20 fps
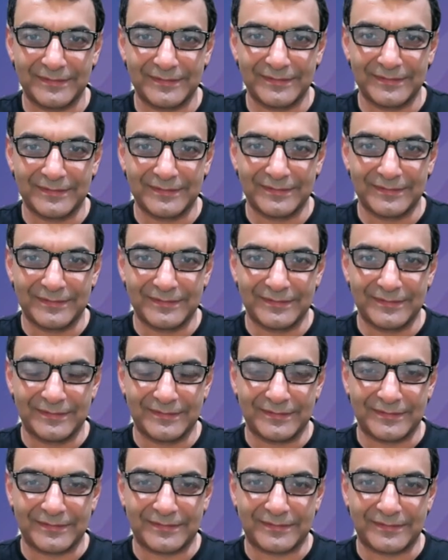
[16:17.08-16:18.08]

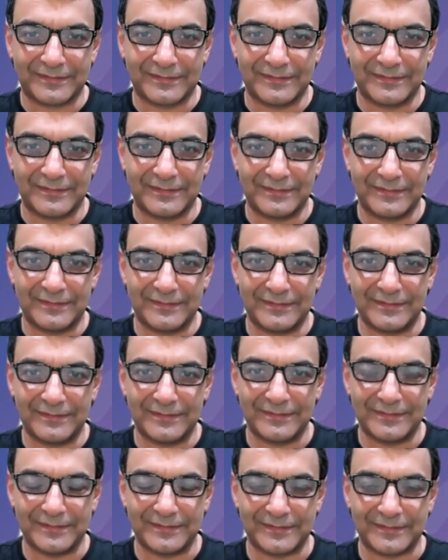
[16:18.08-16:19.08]

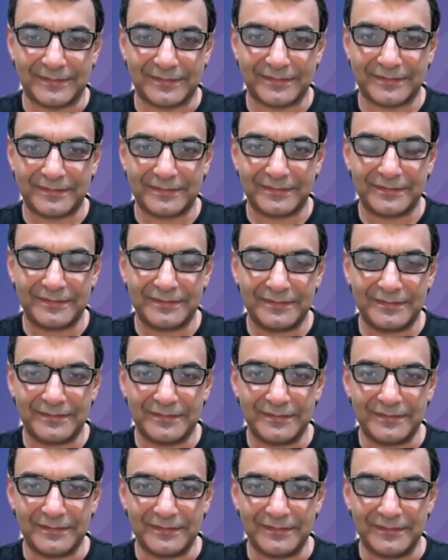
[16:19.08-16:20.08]

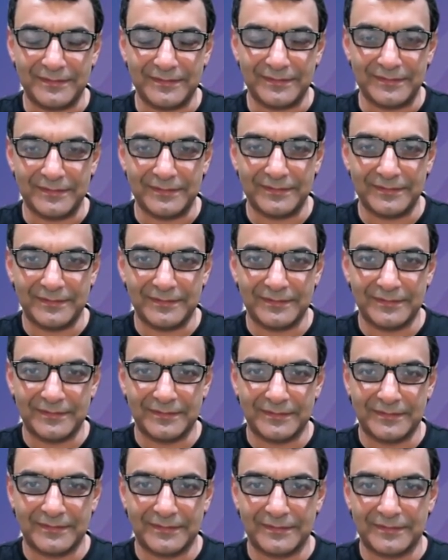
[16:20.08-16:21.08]

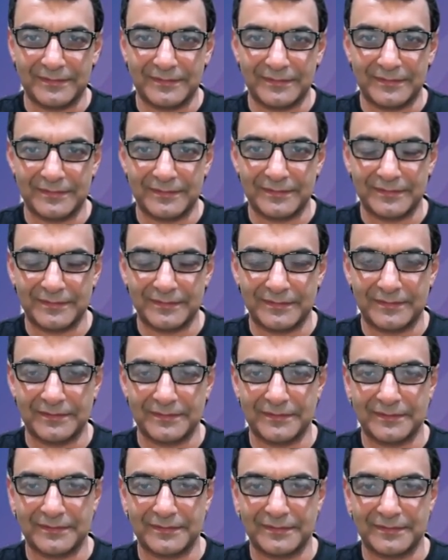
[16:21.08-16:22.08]

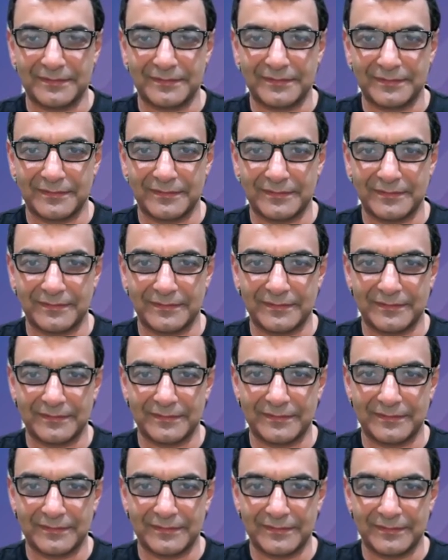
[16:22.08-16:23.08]

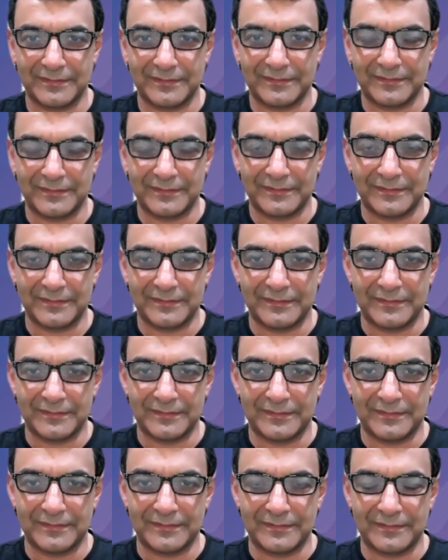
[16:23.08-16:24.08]

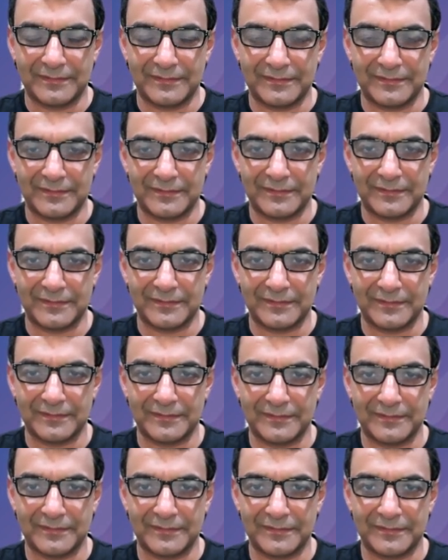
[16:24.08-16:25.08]
(silent)